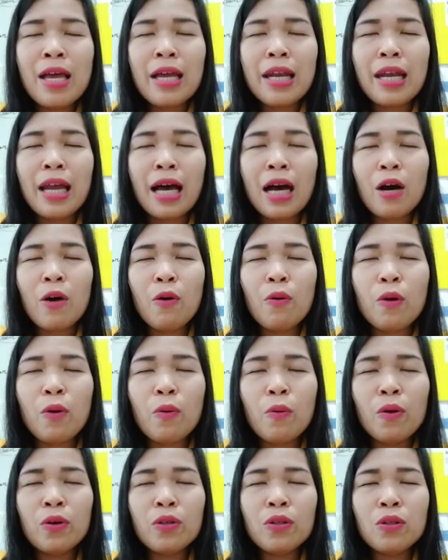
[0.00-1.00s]
Now
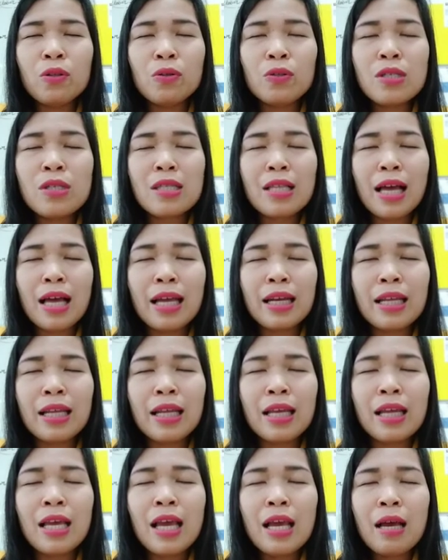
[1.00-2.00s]
we want to study.